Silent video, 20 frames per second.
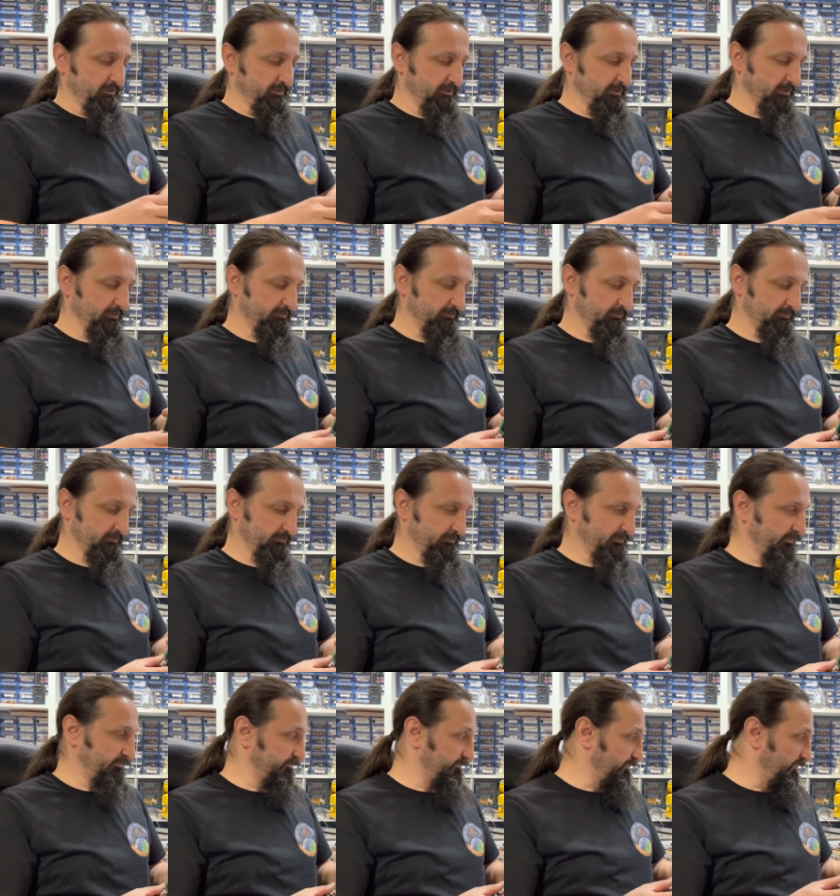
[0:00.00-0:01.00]
Yes,
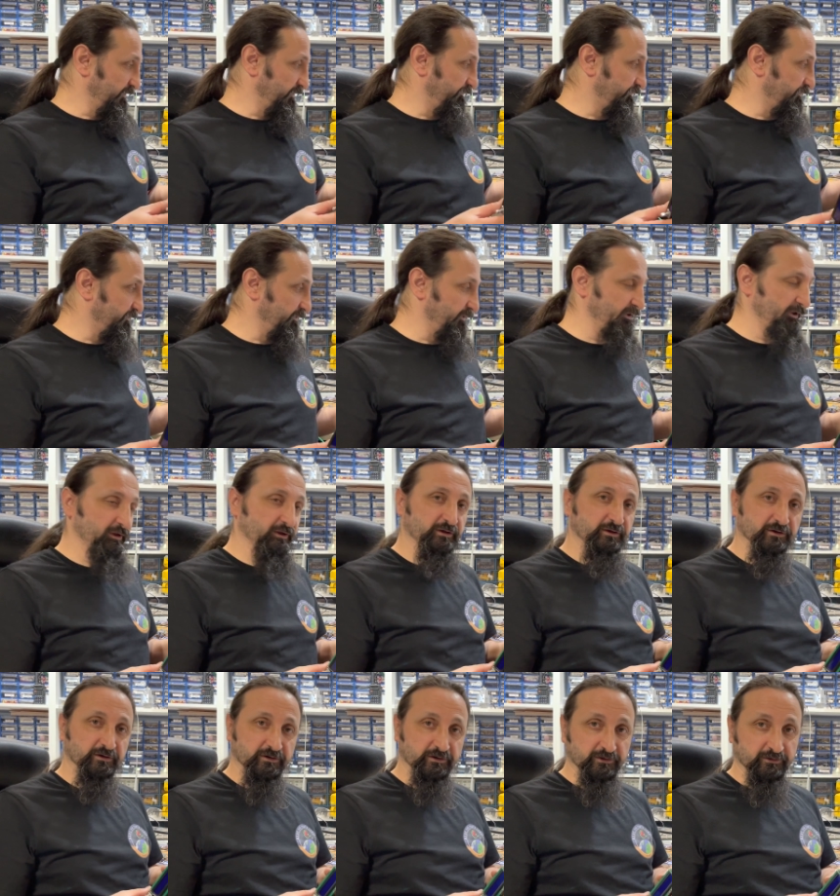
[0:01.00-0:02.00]
sorry for the
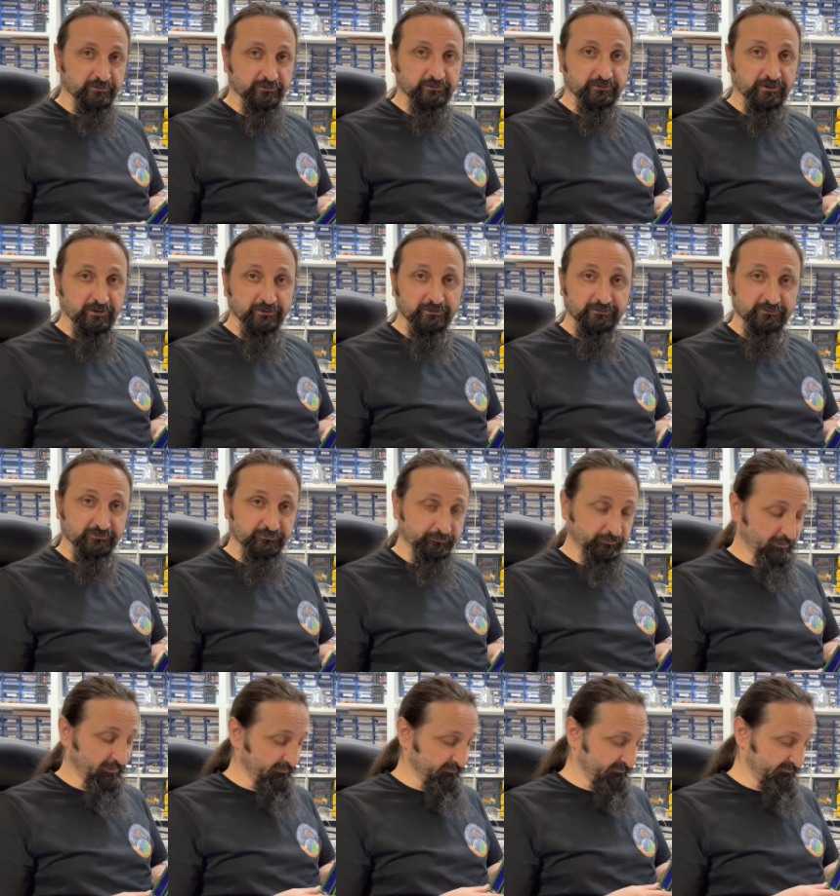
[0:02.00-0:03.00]
untidy
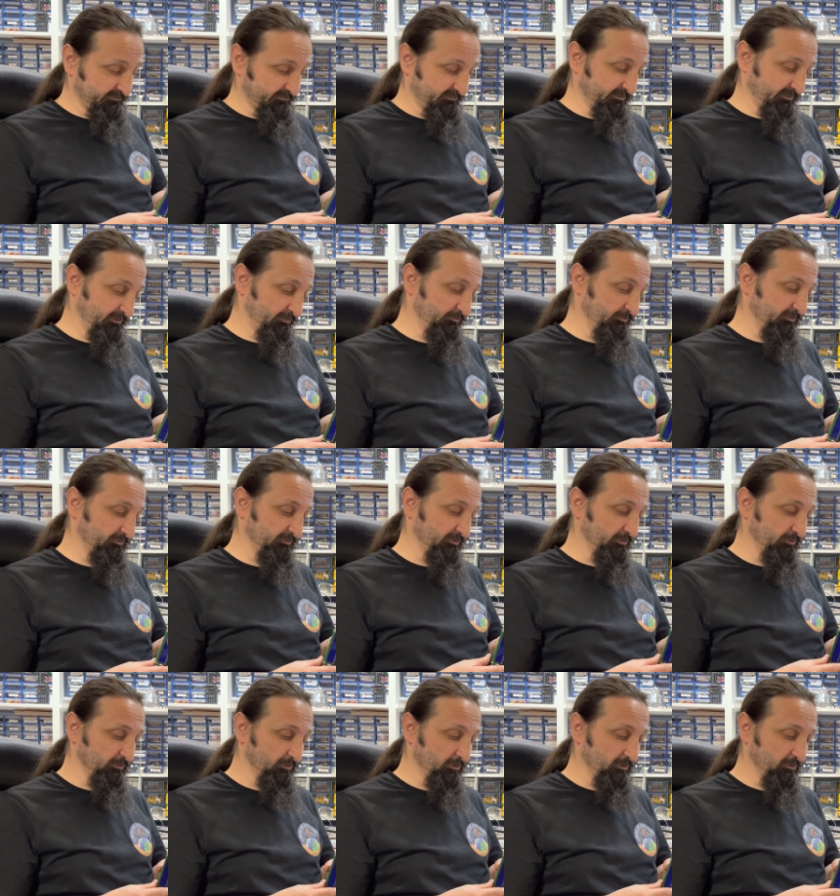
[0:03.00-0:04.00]
space. It was a
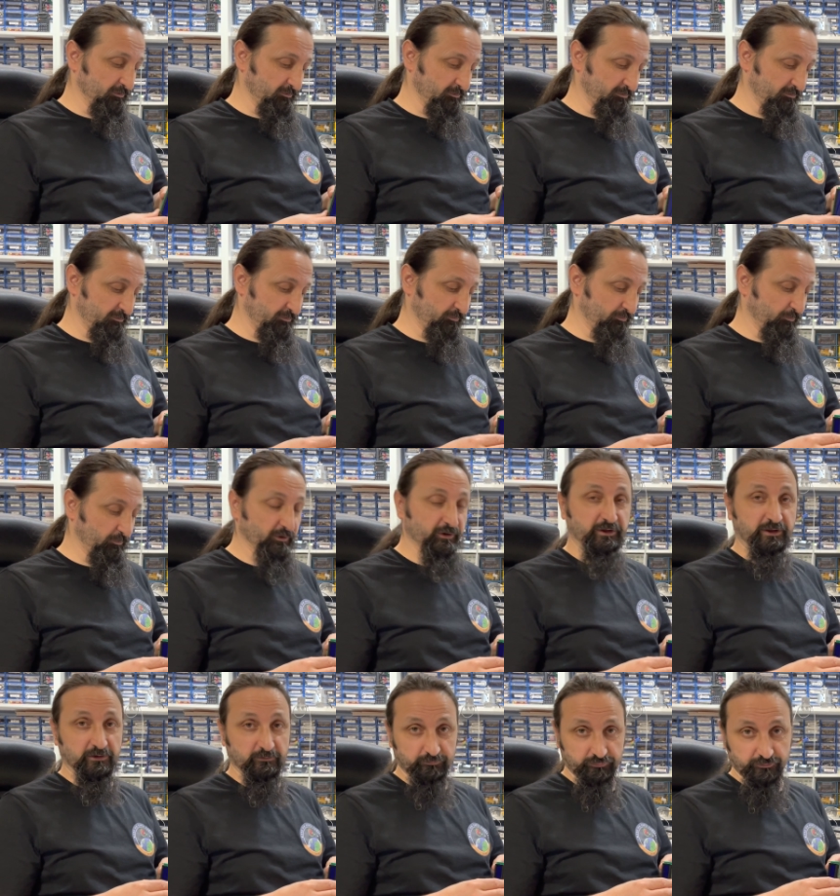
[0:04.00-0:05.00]
long
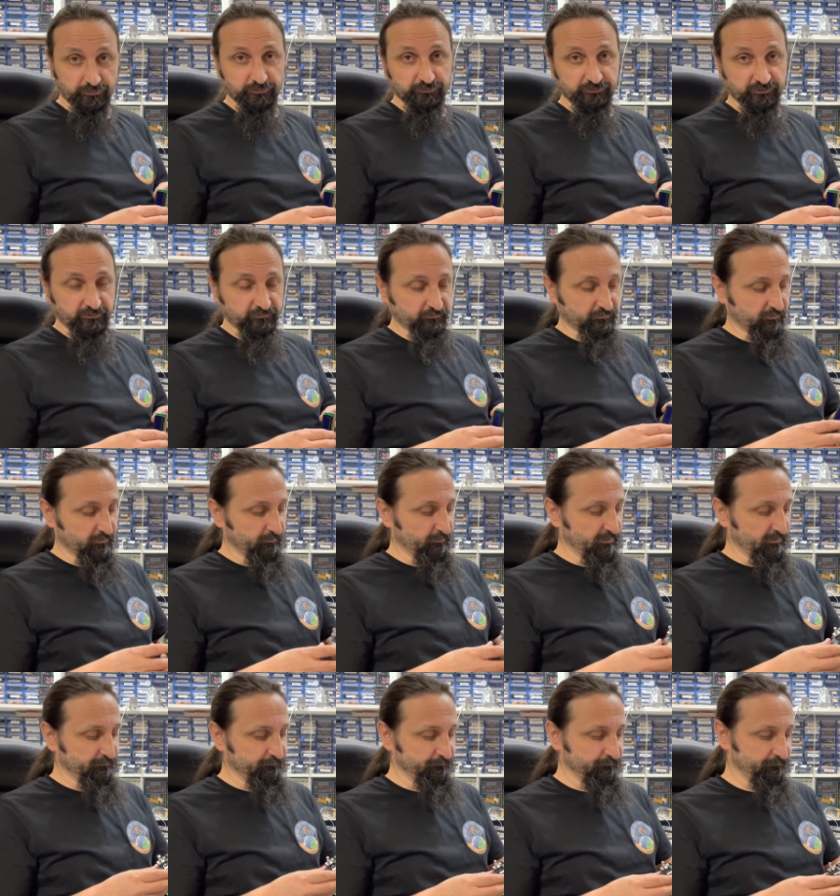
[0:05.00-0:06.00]
weekend project for
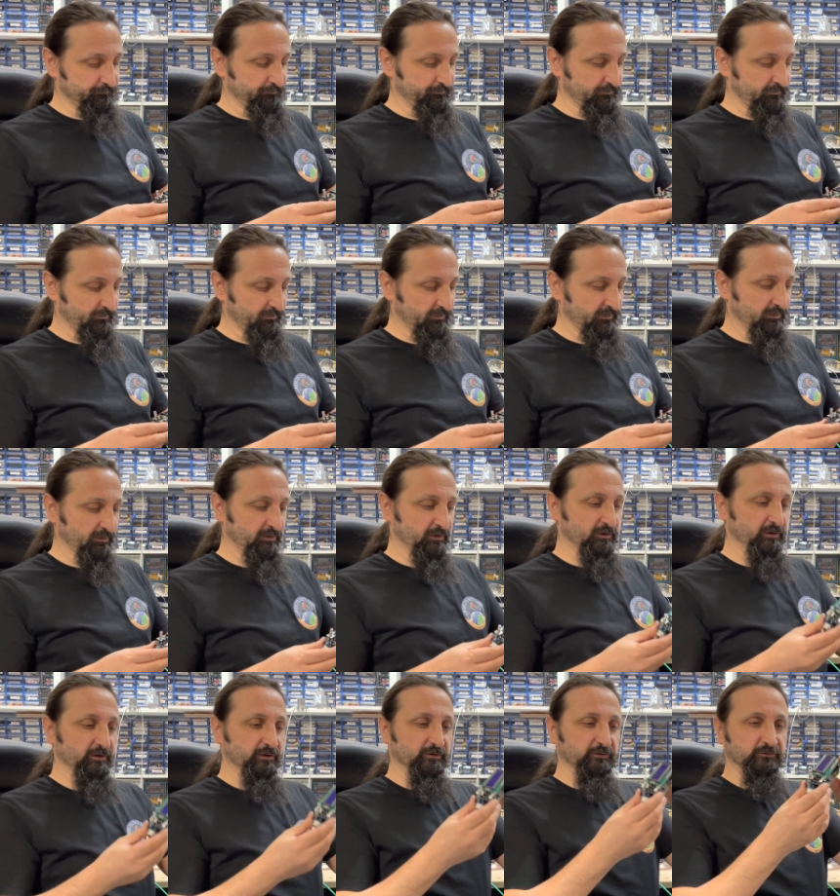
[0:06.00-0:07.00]
me.
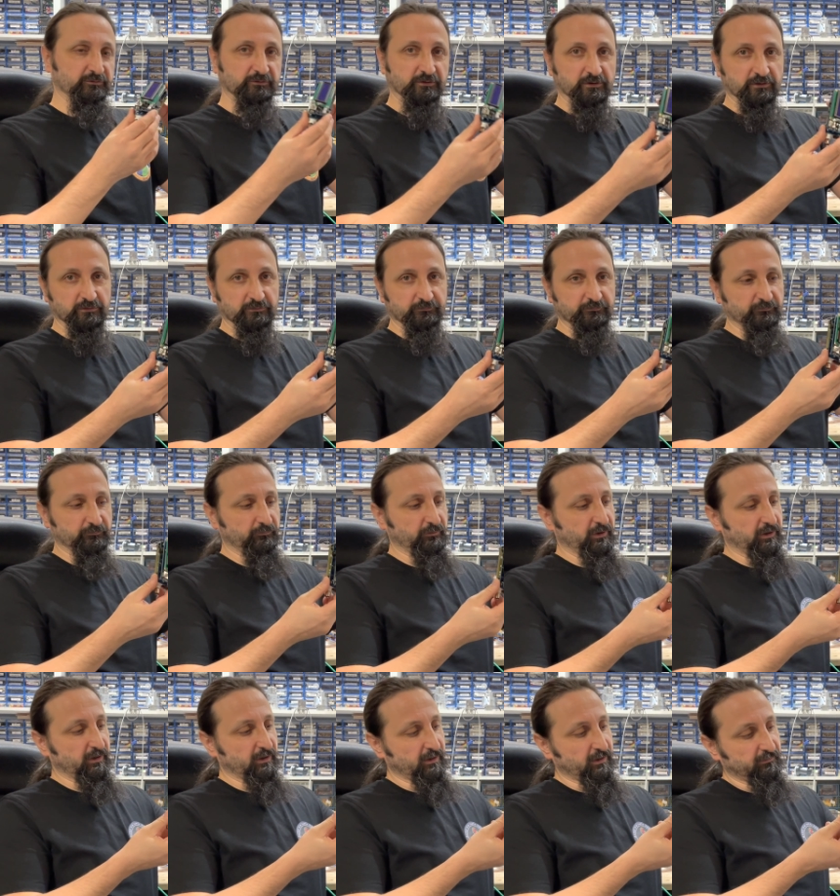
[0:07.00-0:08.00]
So we
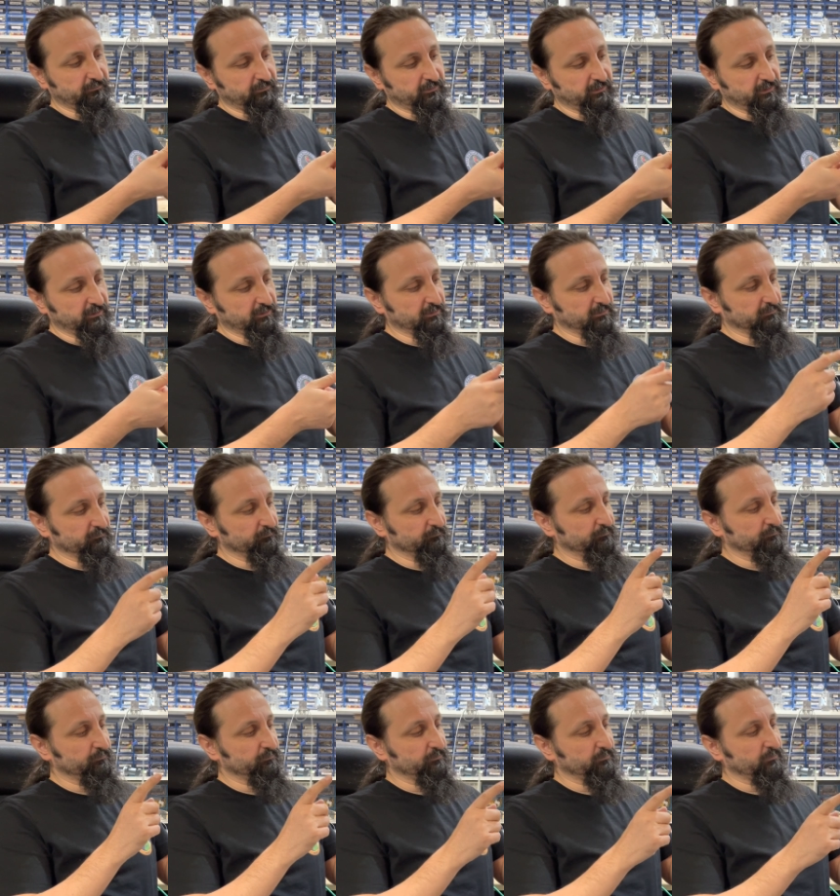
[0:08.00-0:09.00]
have the
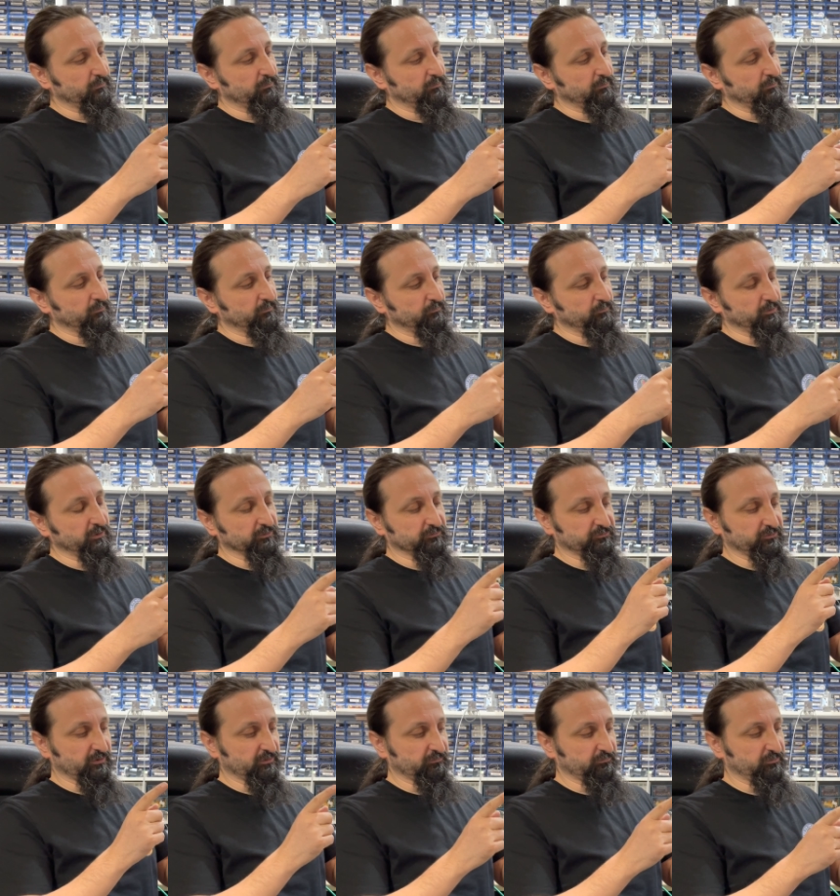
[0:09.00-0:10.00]

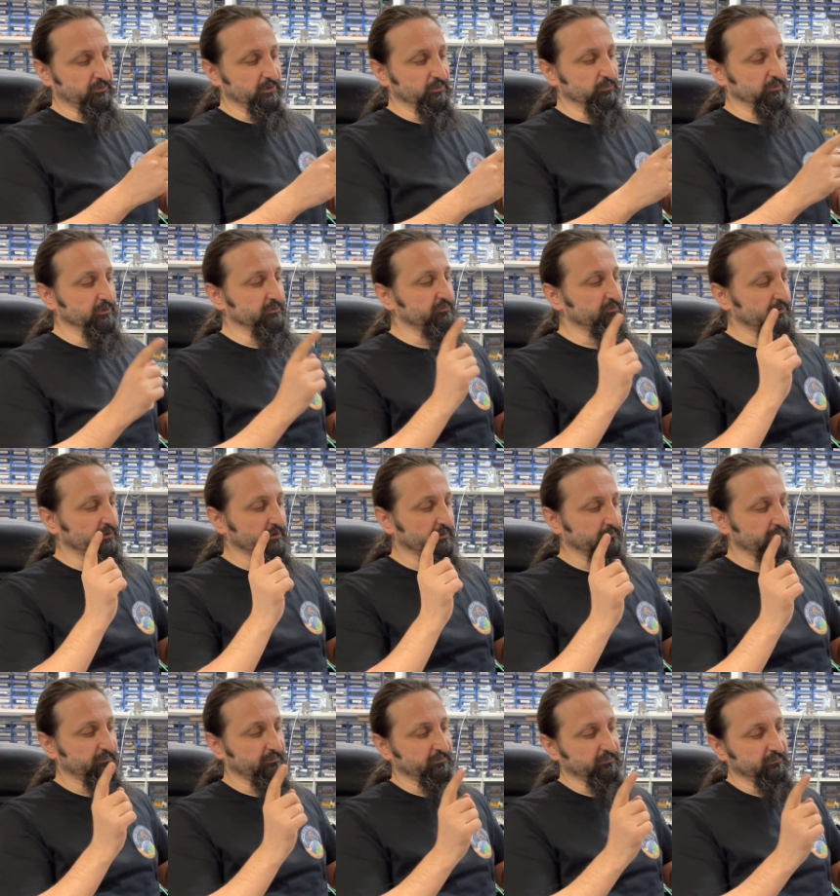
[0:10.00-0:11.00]
VHF, UHF,